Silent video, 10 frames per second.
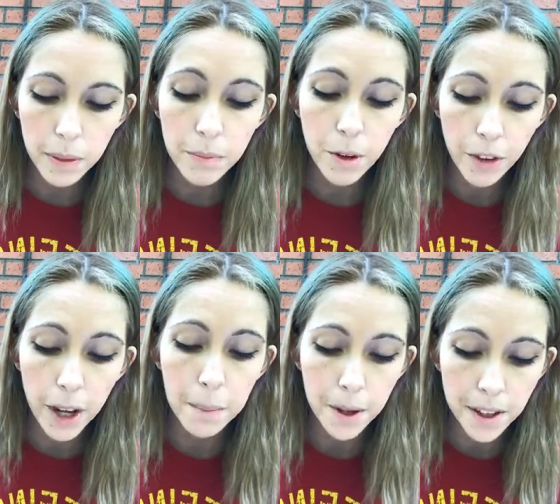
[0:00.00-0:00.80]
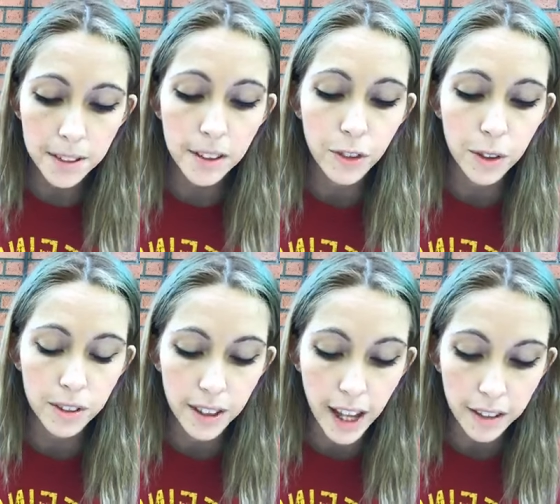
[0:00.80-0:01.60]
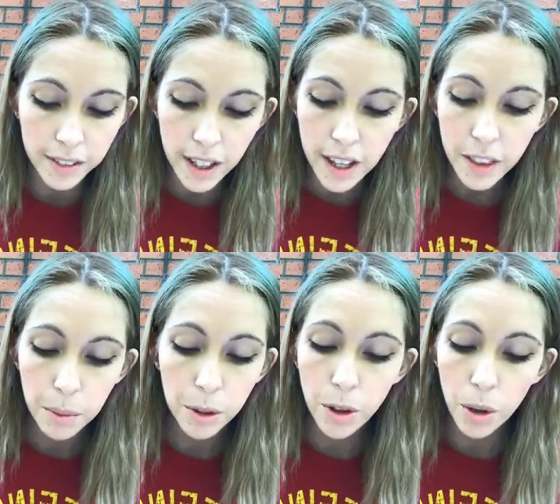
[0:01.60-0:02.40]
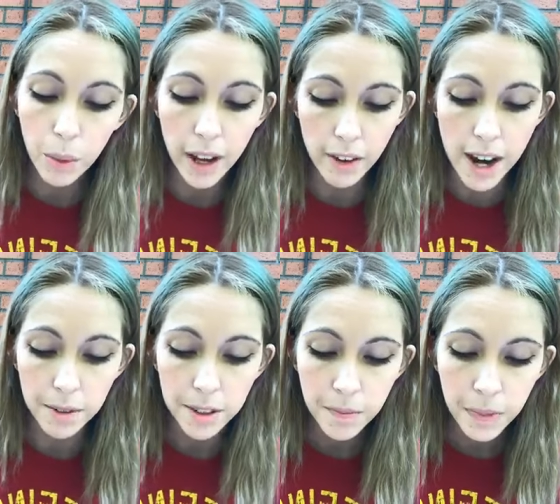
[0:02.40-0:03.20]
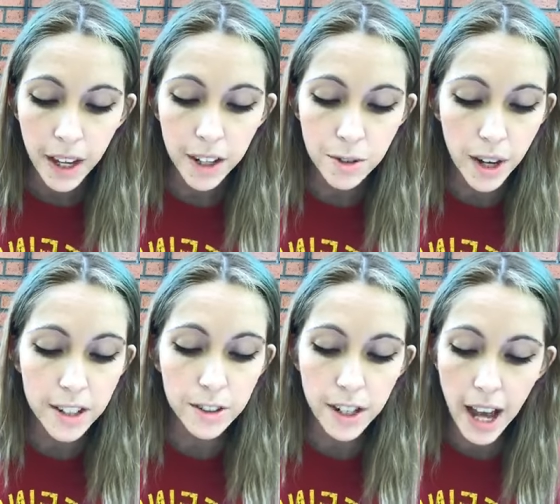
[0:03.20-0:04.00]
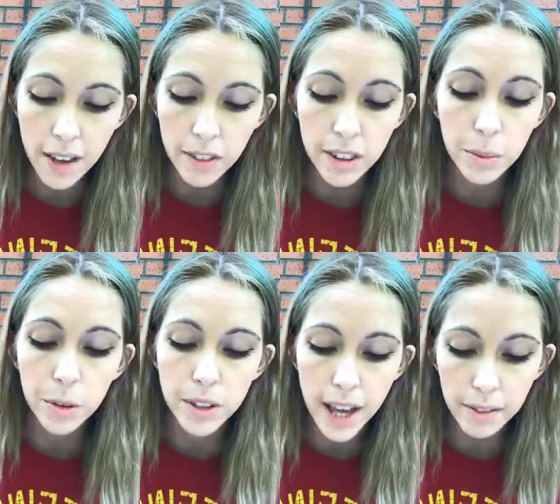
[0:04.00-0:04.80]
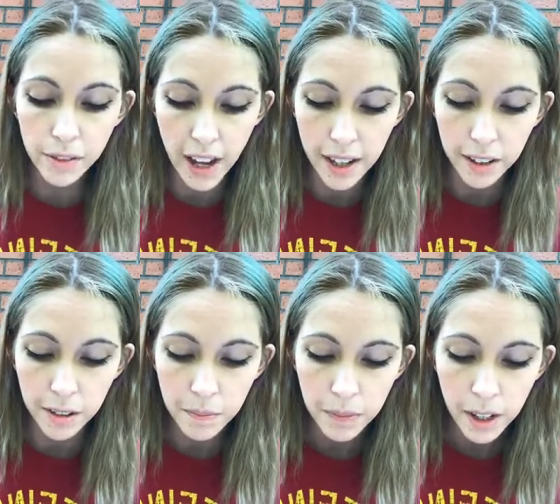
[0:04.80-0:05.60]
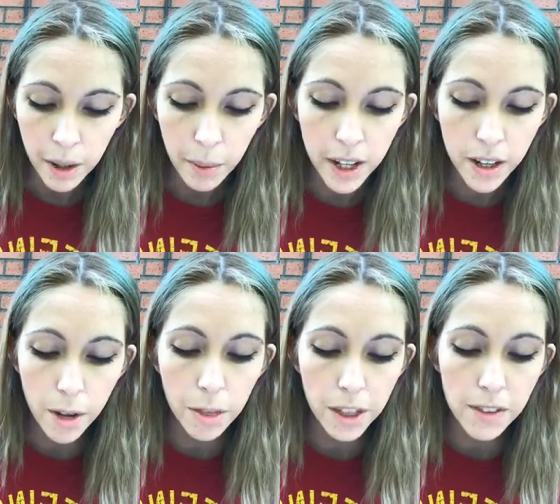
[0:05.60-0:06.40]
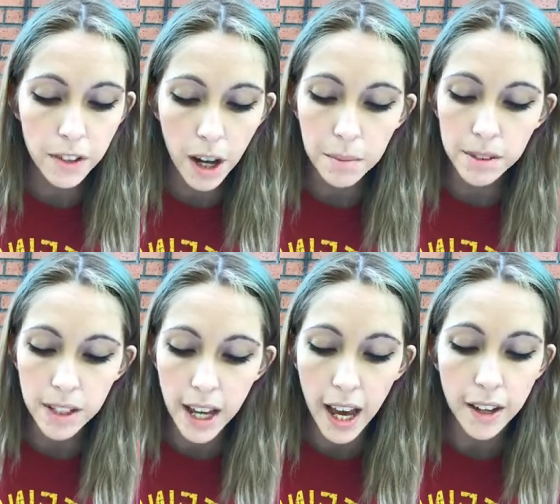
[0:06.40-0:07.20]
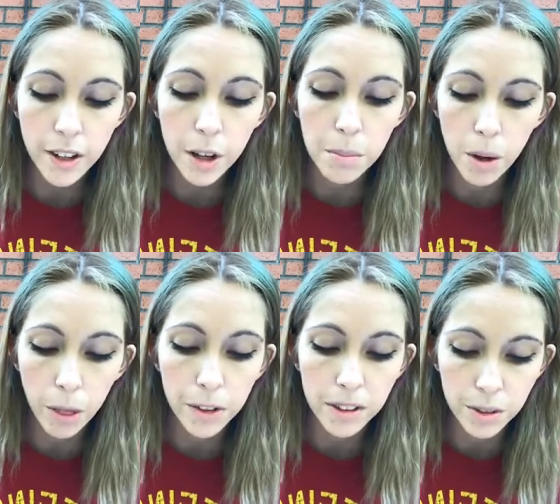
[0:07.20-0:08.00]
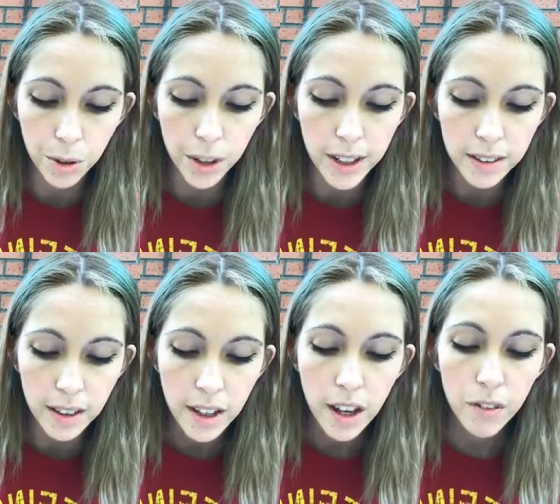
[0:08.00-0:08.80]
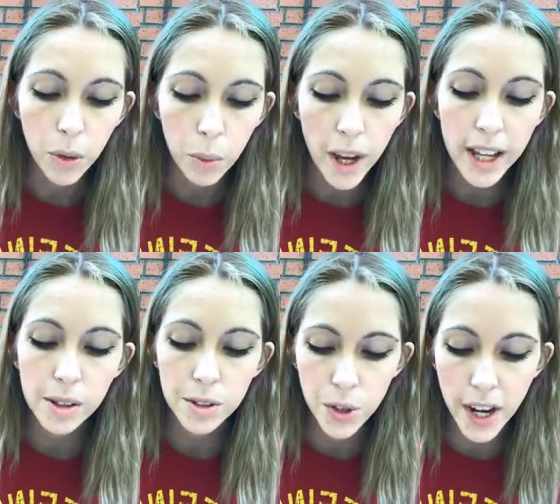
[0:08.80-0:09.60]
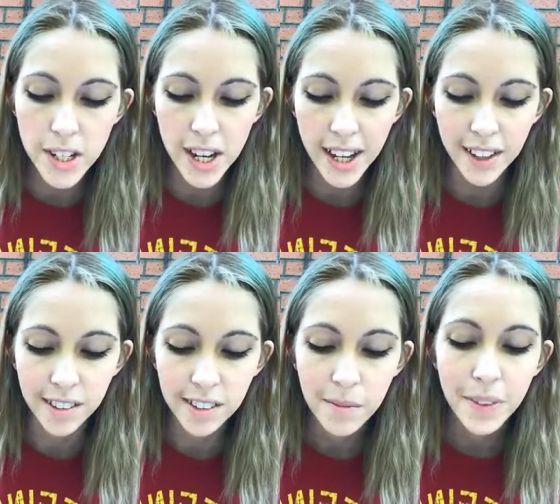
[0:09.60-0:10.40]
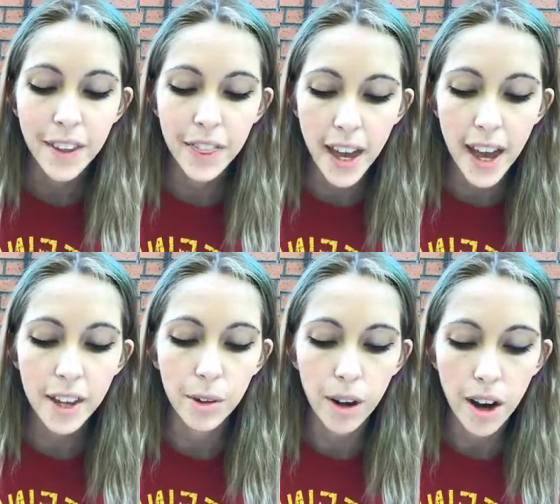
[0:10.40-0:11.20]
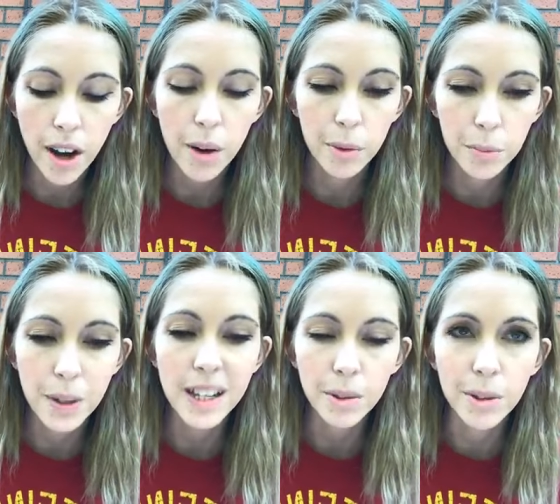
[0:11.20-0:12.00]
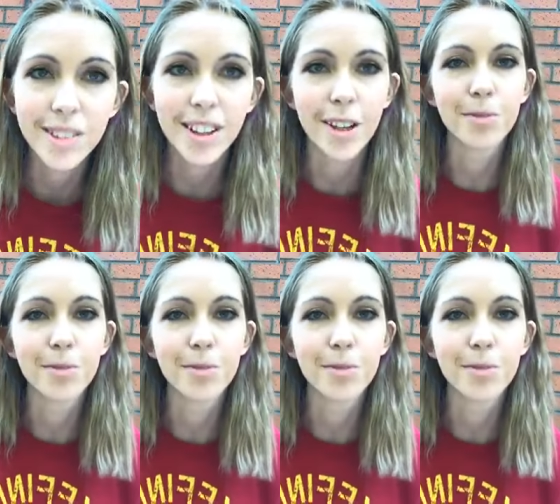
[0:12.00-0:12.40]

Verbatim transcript: provide purses for yourselves that will not wear out, a treasure in heaven that will never fail, where no thief comes near and no moth destroys. For where your treasure is, there your heart will be also.